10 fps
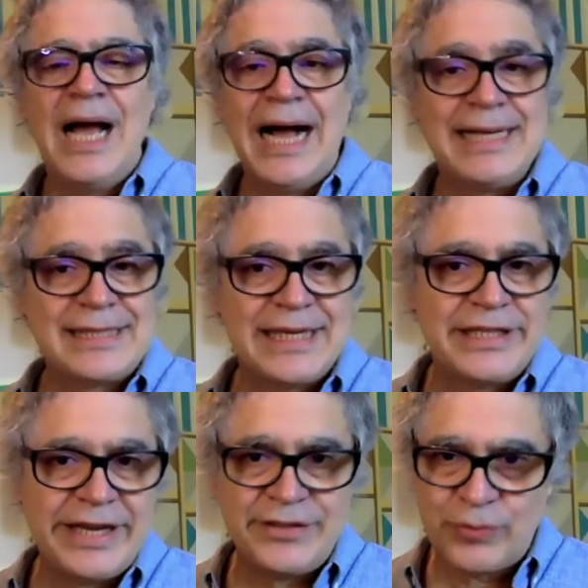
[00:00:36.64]
I said
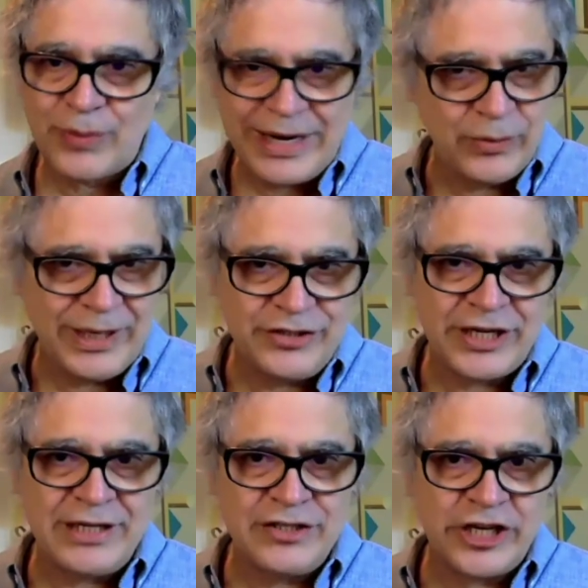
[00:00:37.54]
yes right away.
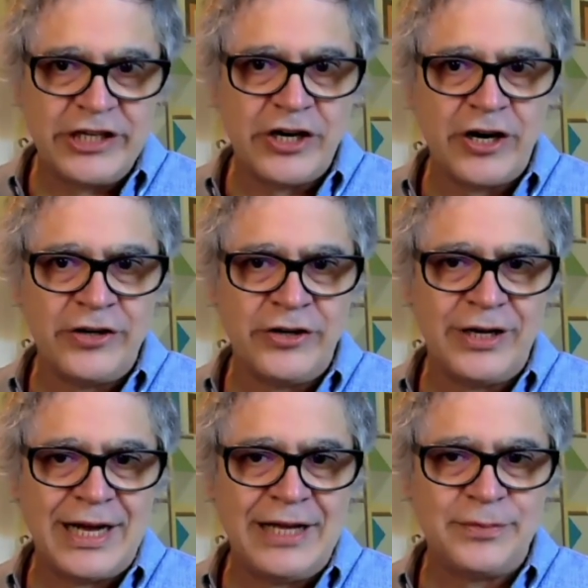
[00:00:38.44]
Jen
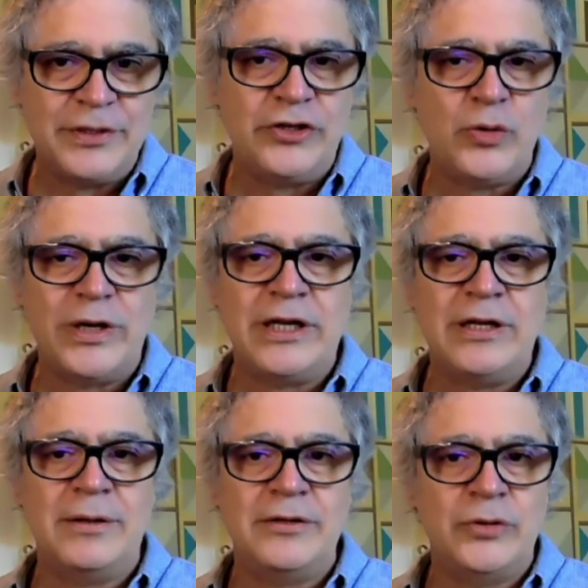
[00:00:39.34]
Gardner asked me, do you want
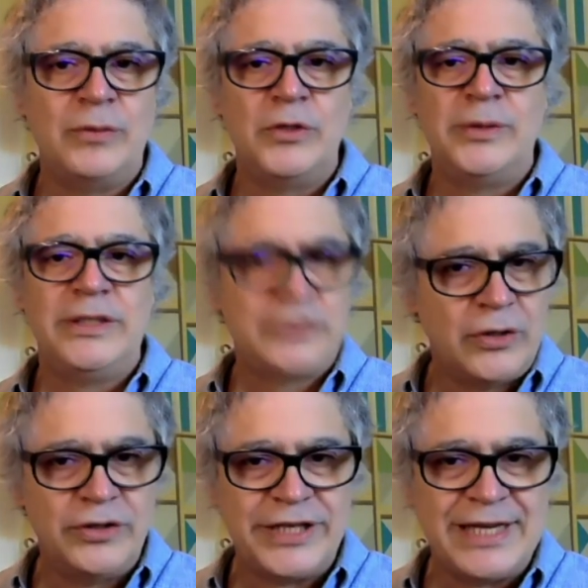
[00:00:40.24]
to do a movie? It's
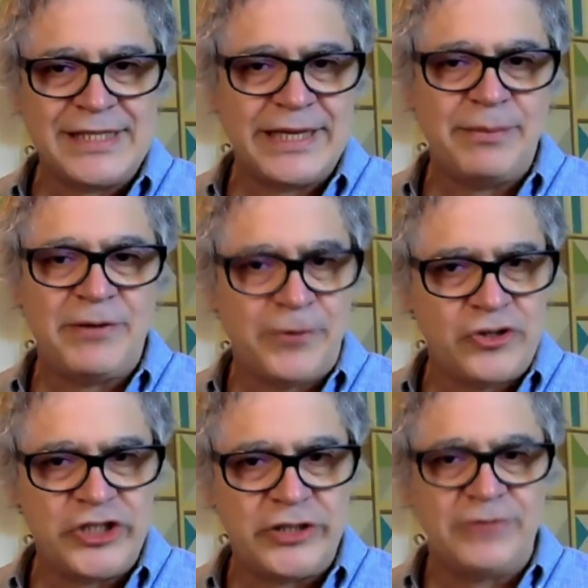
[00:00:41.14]
called Yes Day. Before
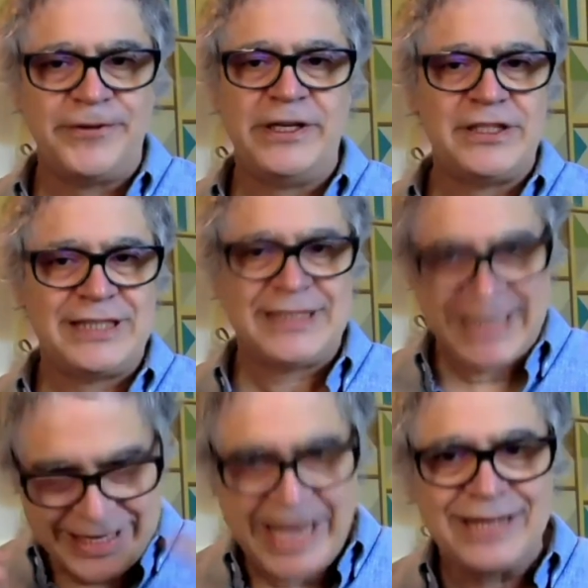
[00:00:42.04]
she could finish, I
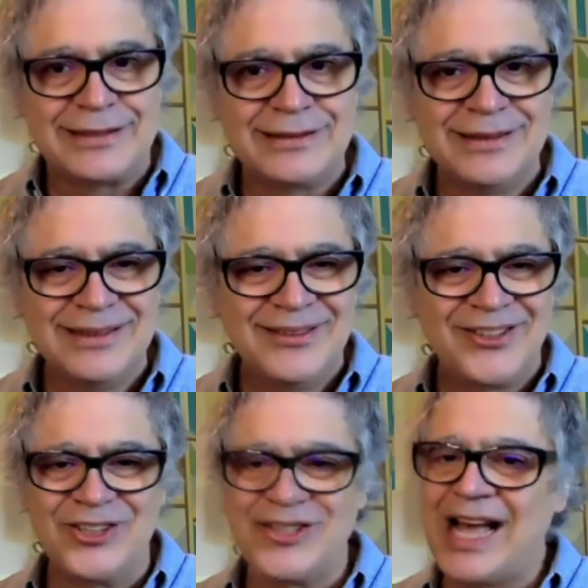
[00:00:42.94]
said yes,
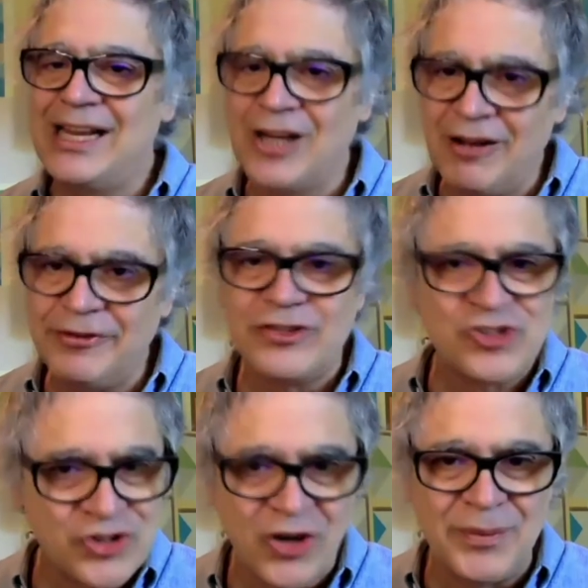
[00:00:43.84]
because I love her
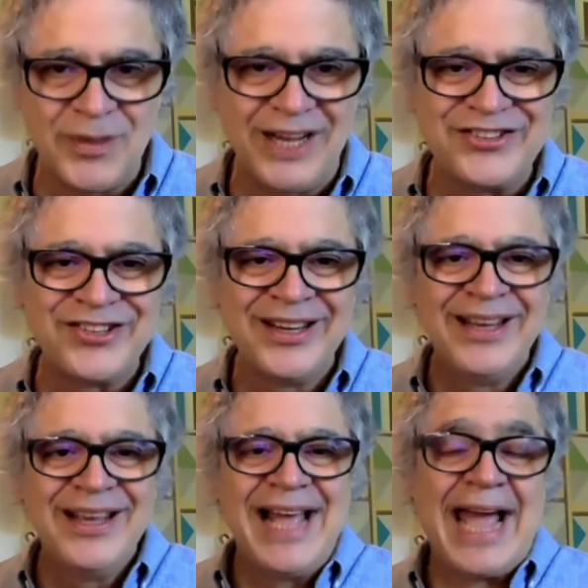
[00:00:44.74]
so much.
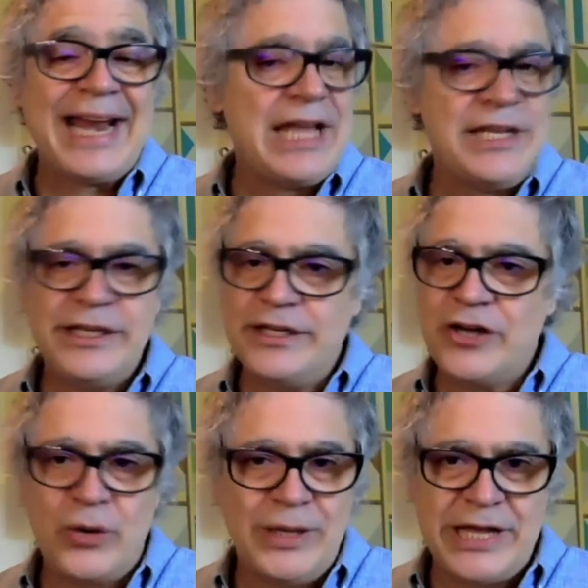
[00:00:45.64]
And I didn't
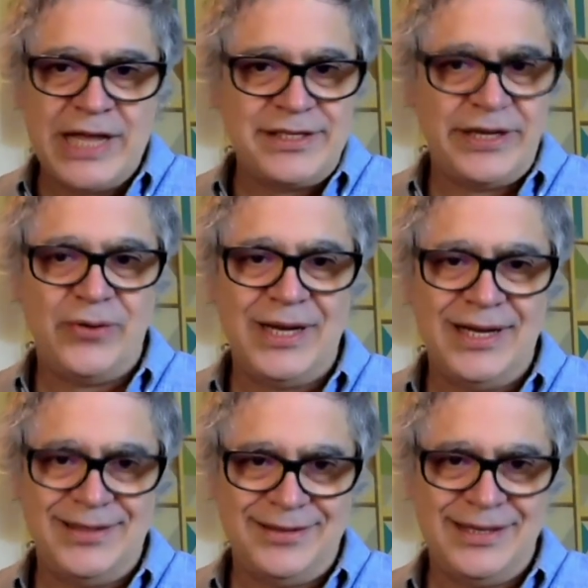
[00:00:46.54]
know what Yes Day
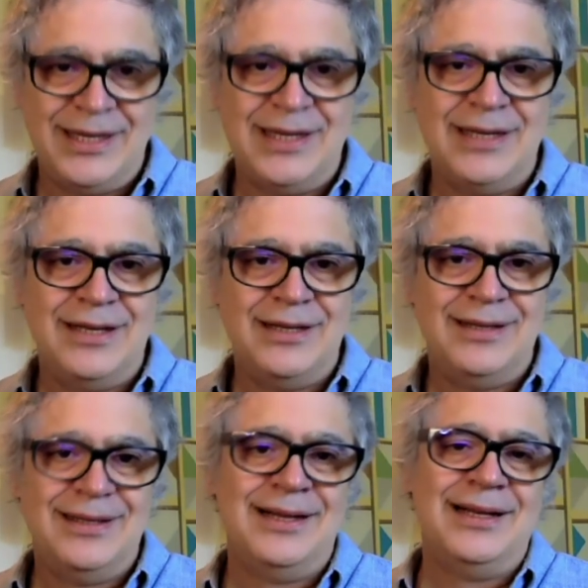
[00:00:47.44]
was.
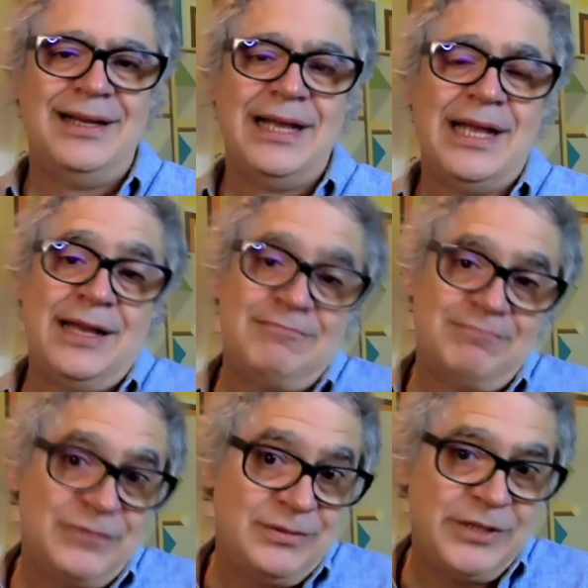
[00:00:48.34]
And,
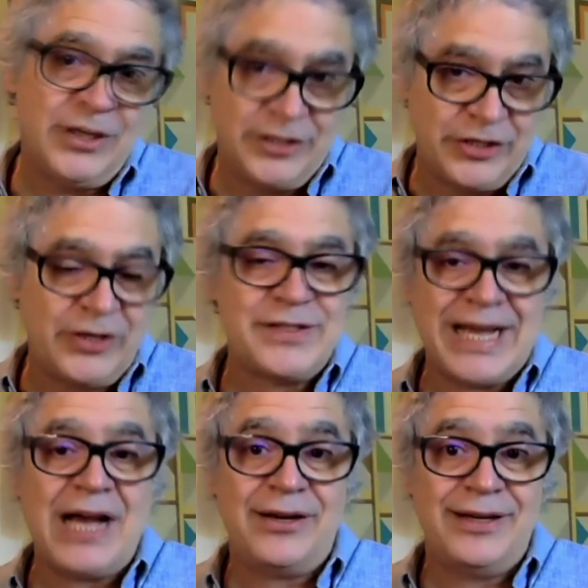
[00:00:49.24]
you know, it turns
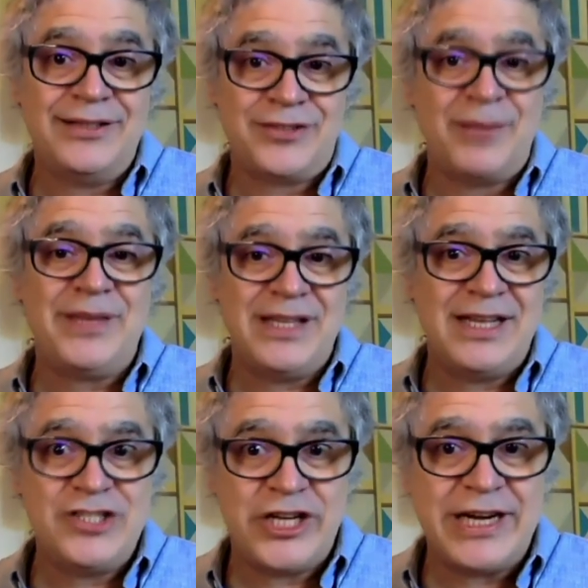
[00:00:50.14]
out it's something
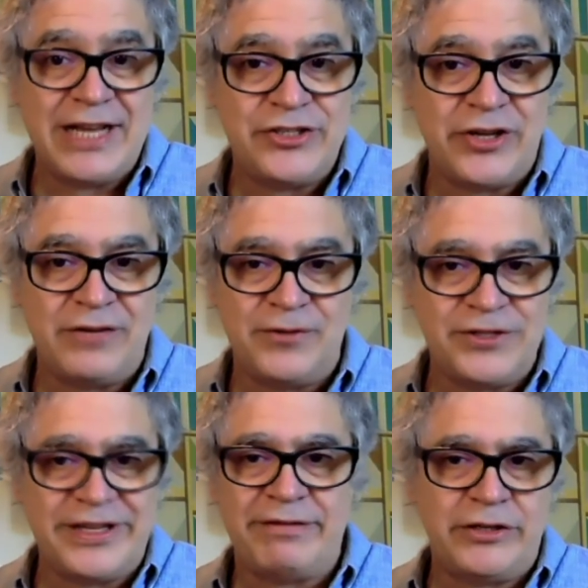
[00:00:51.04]
that Jen has done for
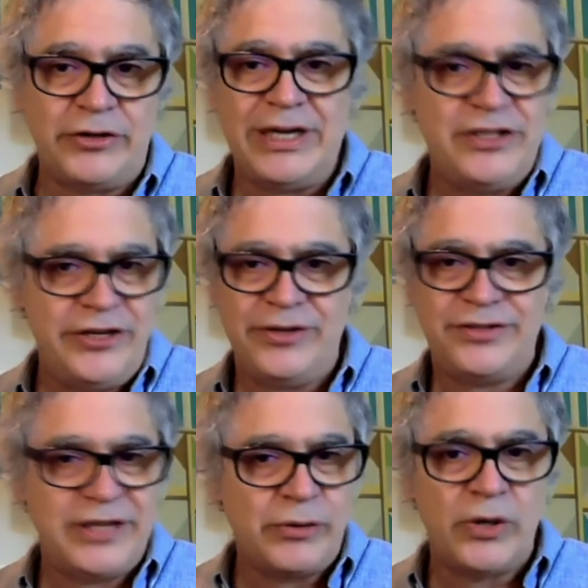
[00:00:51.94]
7 or 8
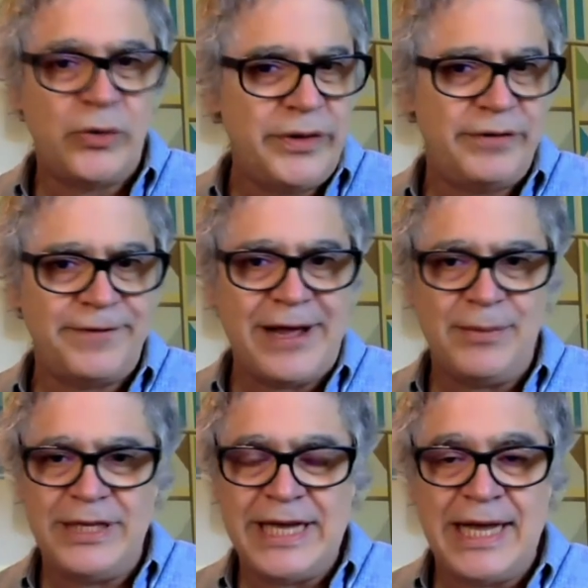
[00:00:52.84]
years in a row with her family.